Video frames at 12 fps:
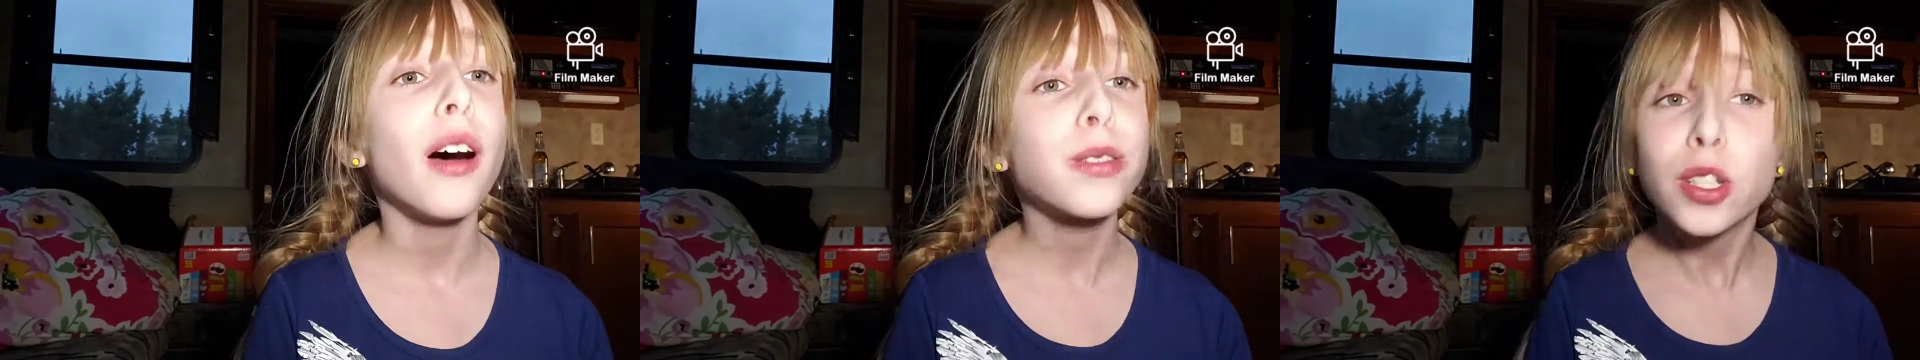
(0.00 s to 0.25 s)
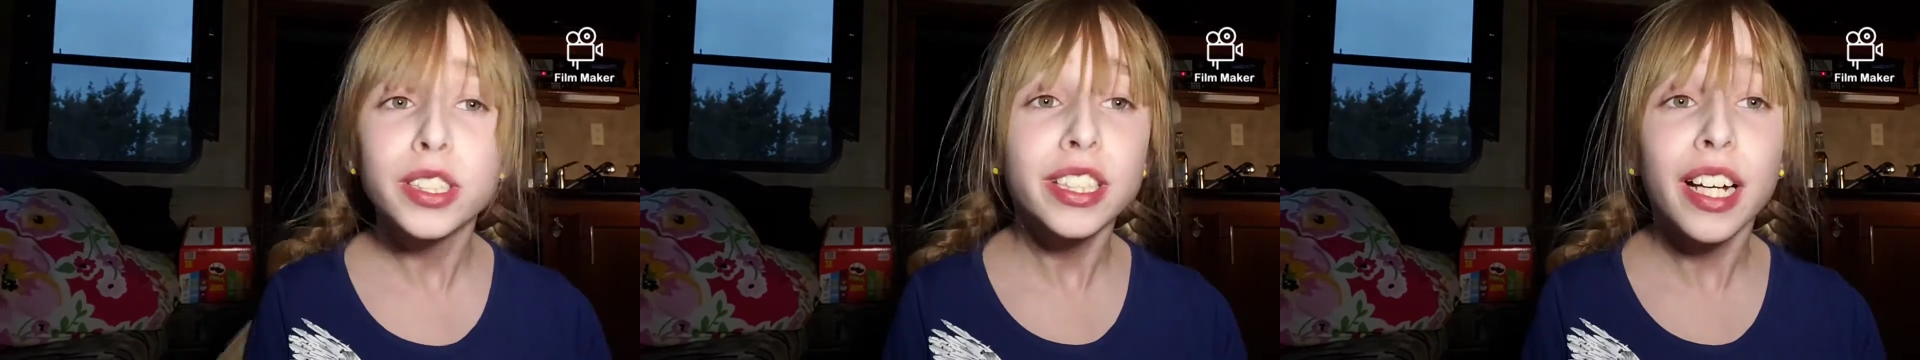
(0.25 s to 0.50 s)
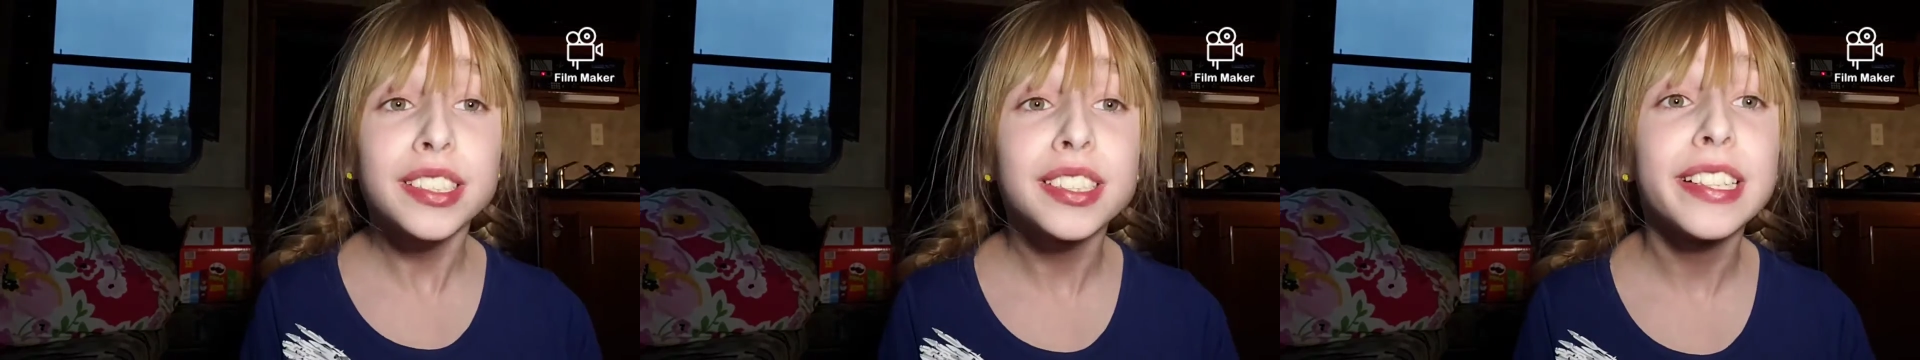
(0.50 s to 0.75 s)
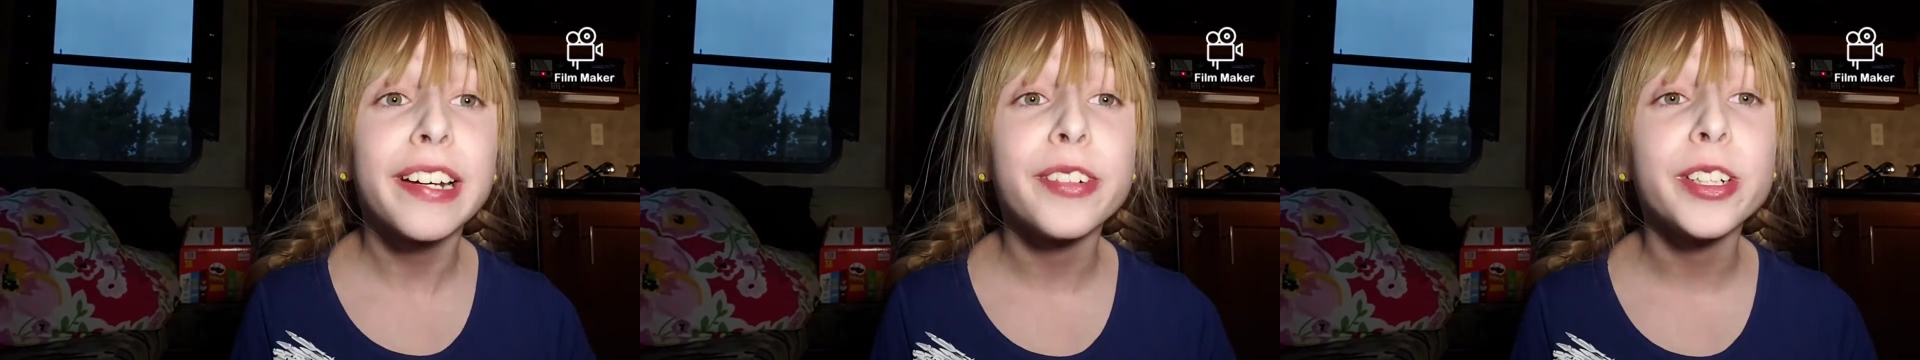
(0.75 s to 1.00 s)
of course, you
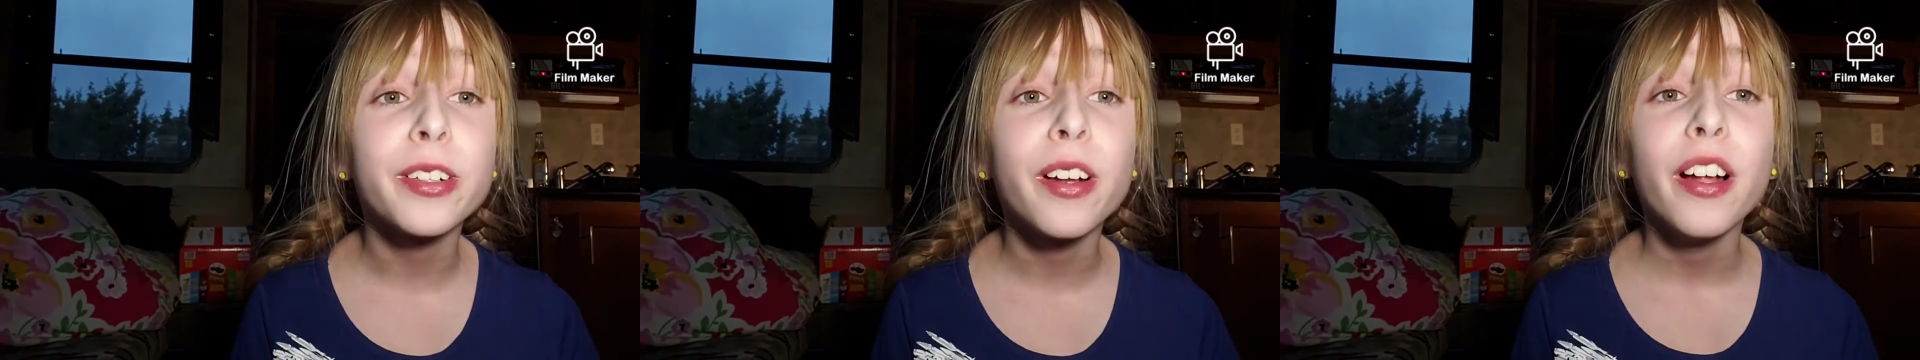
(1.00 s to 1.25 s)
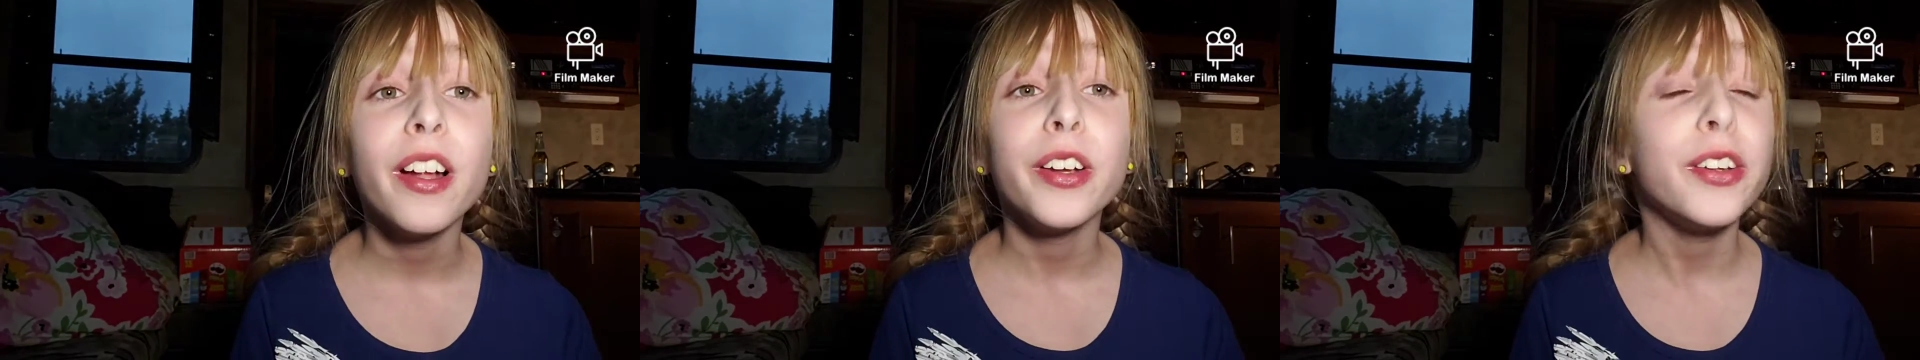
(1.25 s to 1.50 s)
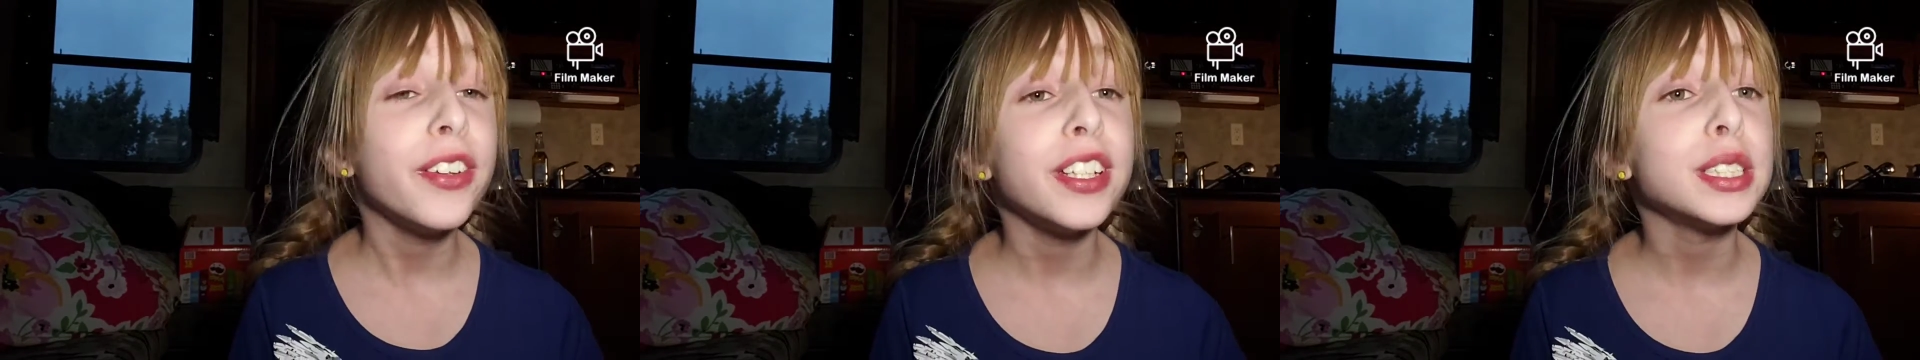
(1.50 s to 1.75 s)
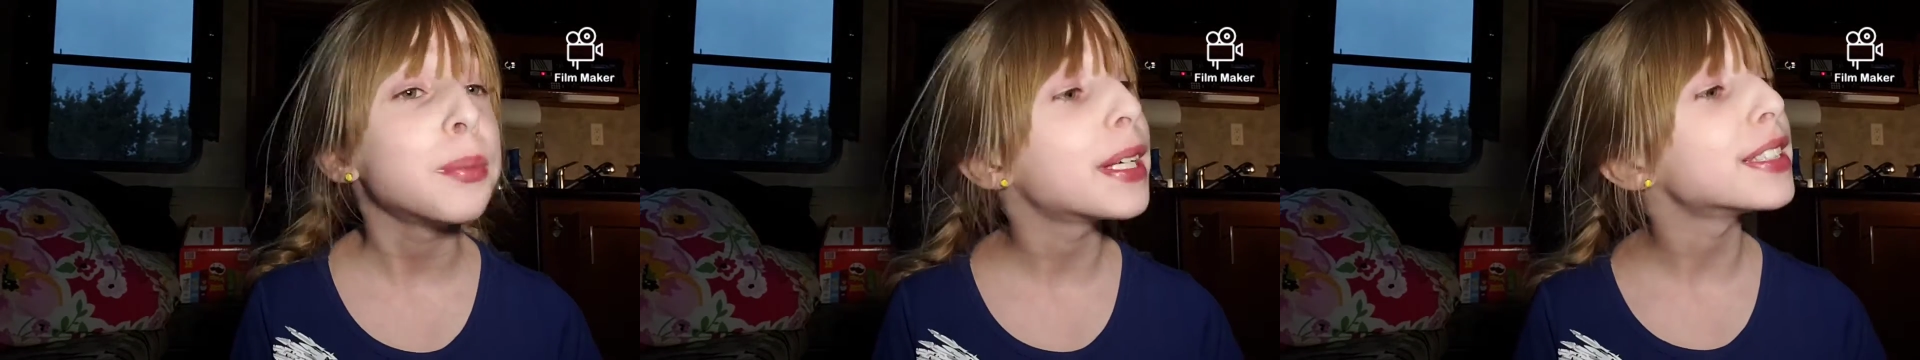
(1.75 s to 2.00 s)
guys never knew
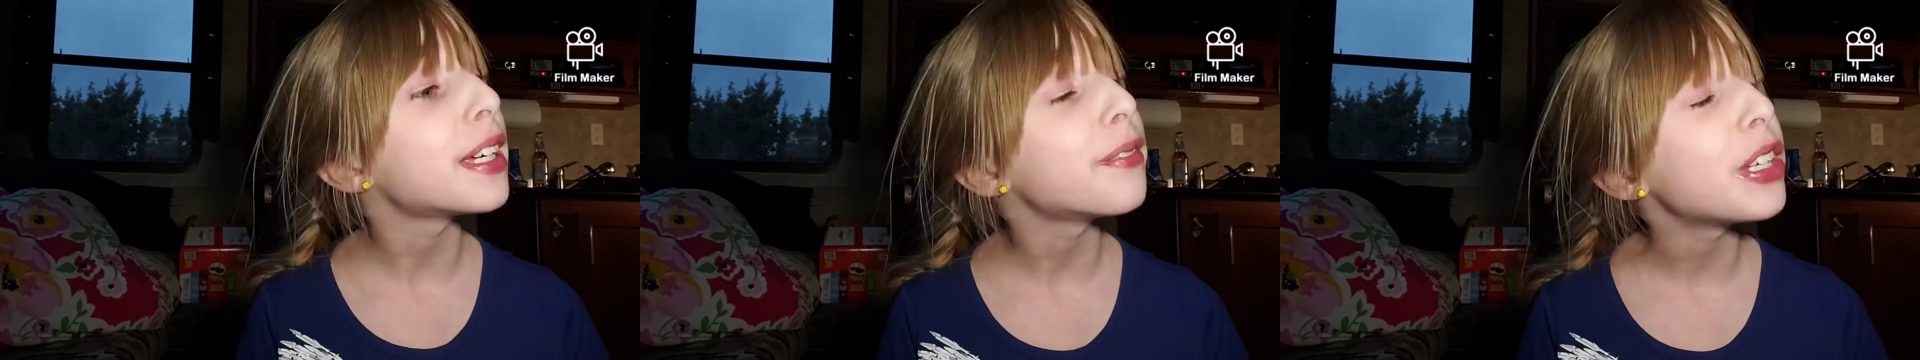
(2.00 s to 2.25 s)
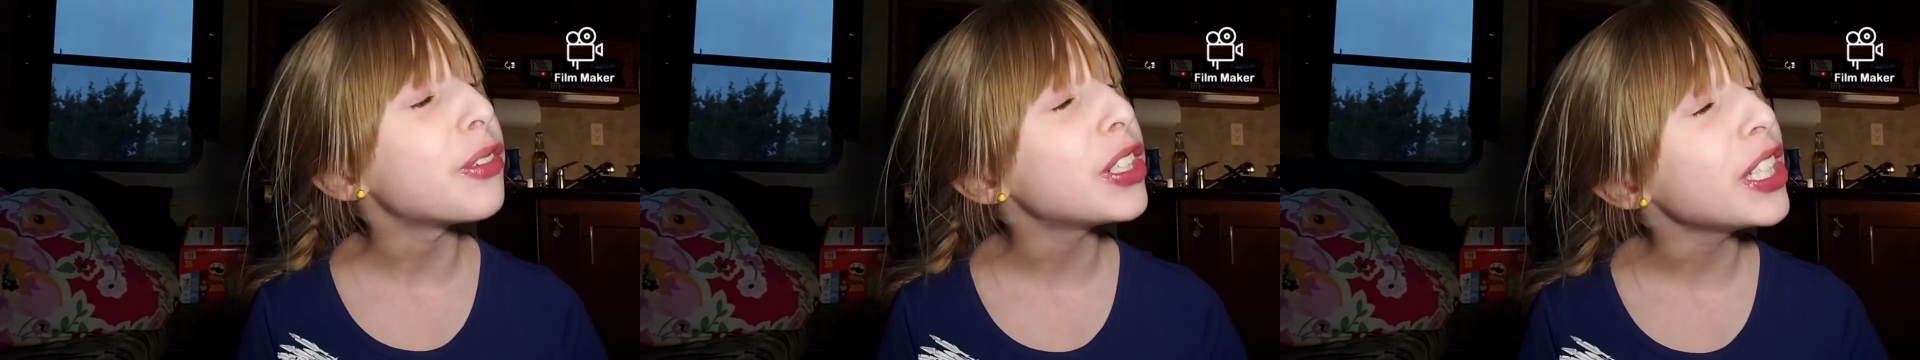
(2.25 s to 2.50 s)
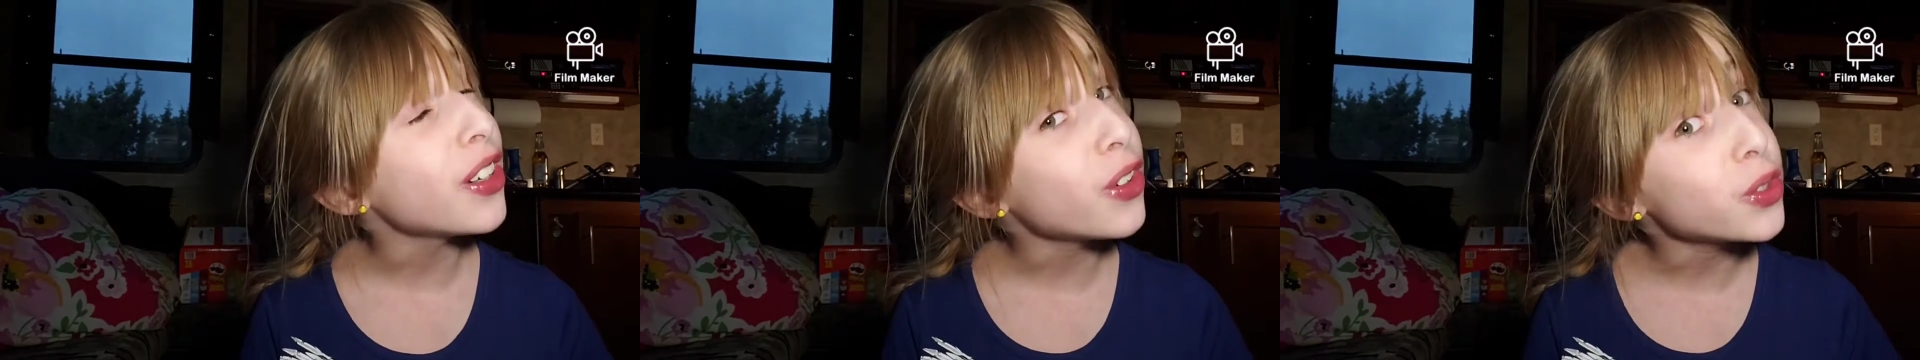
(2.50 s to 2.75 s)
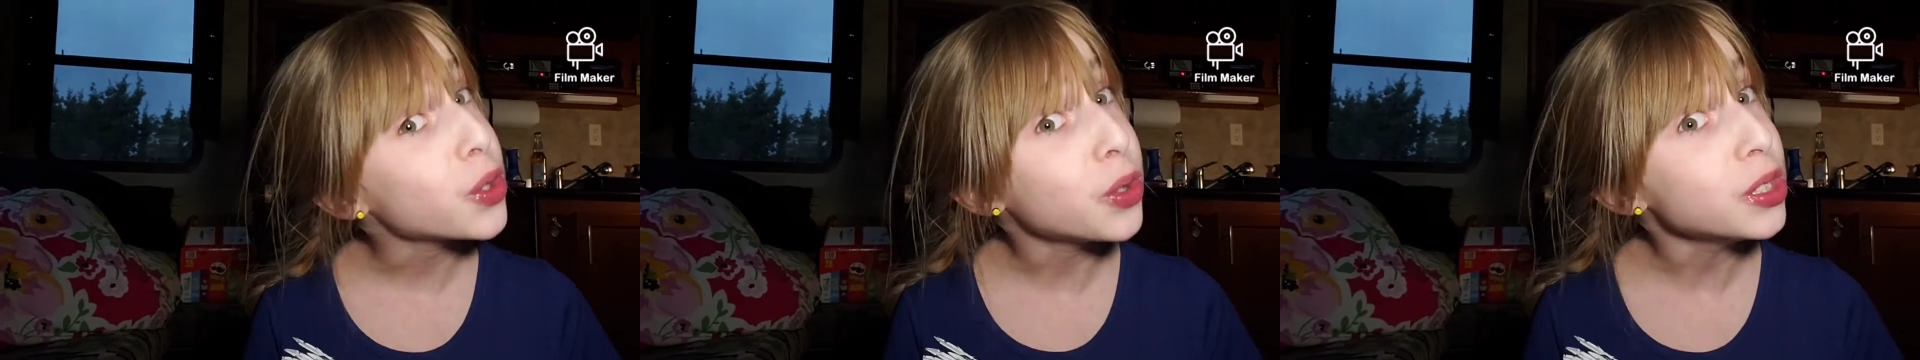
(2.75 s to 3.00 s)
this because I've never
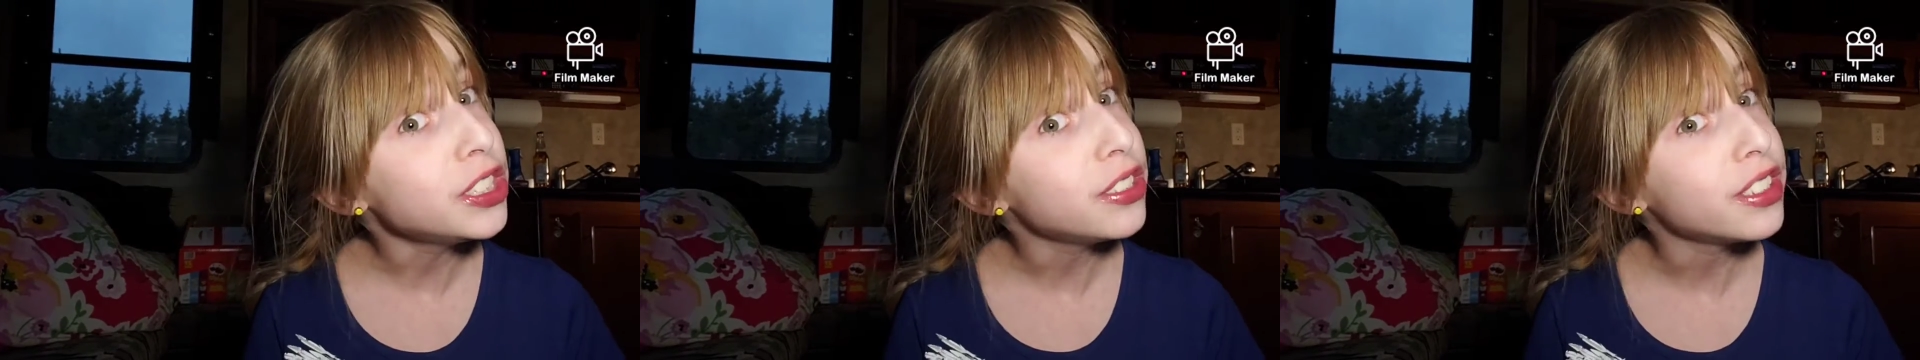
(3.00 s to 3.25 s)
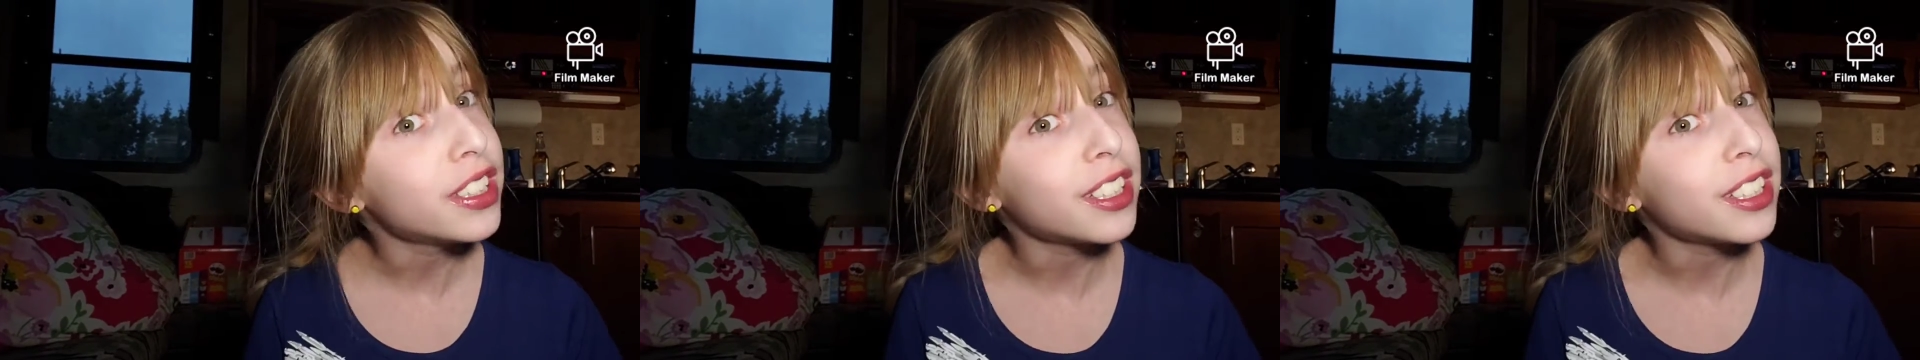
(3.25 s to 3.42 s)
told